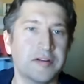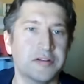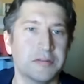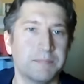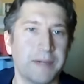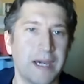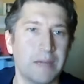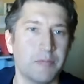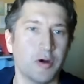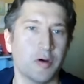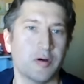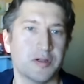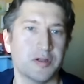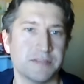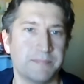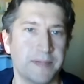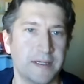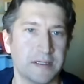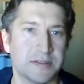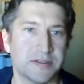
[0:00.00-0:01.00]
to pay my
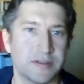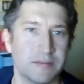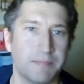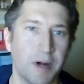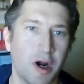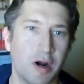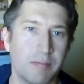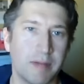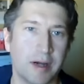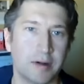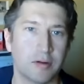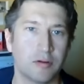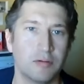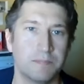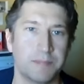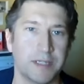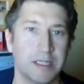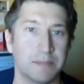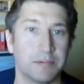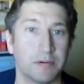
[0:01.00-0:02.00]
respects to the Barramadigal
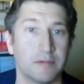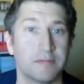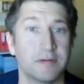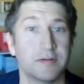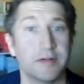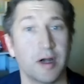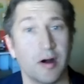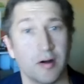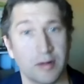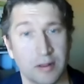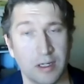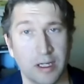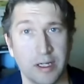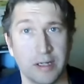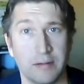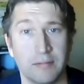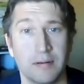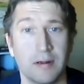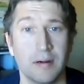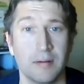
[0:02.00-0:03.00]
people of the Darug land,